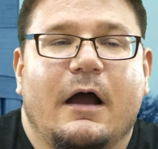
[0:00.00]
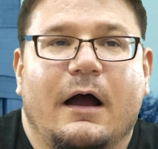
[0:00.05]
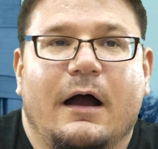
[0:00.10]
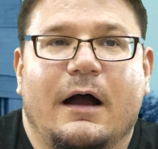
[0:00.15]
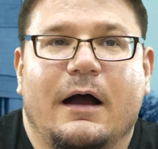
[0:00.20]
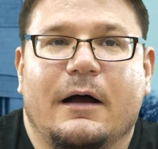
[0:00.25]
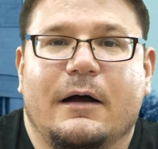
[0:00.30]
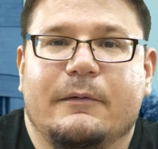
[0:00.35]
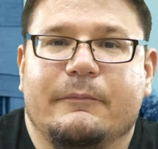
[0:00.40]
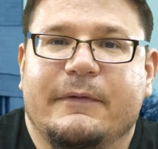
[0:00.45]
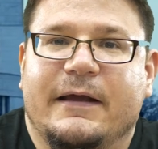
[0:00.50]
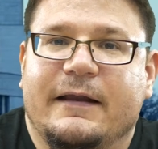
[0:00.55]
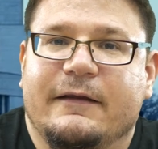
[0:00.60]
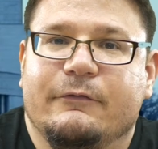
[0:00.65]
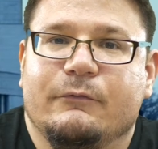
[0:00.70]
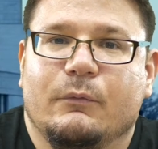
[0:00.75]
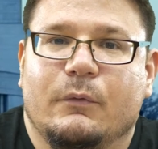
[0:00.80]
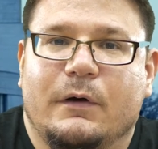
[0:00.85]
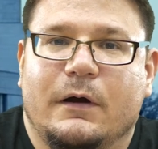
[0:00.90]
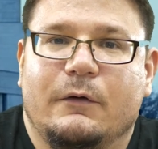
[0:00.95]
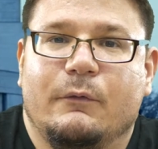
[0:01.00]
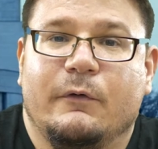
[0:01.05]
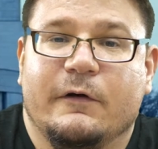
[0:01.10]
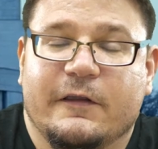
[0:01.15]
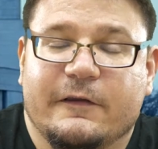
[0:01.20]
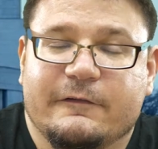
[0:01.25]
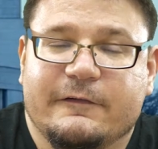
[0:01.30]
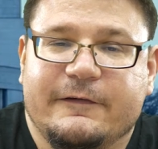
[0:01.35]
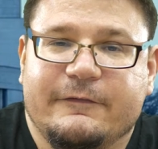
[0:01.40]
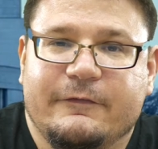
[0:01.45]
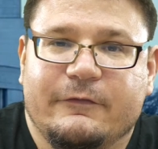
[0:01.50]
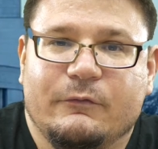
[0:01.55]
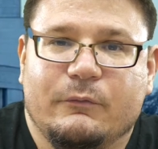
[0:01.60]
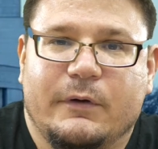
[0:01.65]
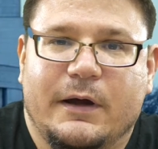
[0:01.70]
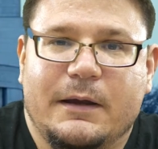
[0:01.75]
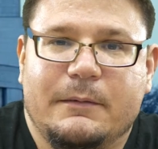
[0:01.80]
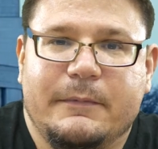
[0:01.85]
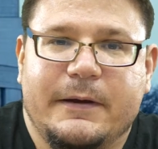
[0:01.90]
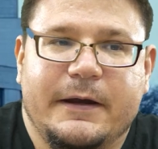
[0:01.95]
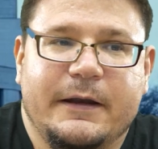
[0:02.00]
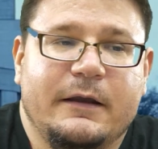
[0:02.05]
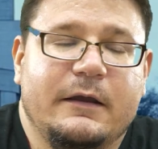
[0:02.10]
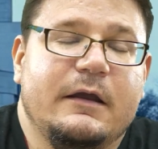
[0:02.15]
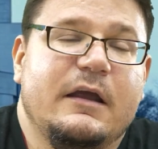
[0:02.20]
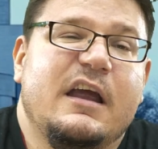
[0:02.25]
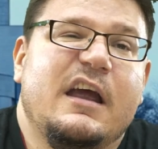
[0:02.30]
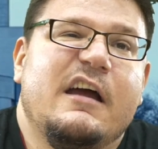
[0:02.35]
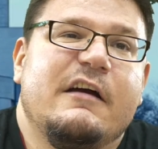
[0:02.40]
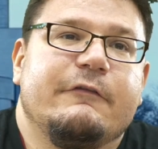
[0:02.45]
um, that is what, one of the reasons why it made it.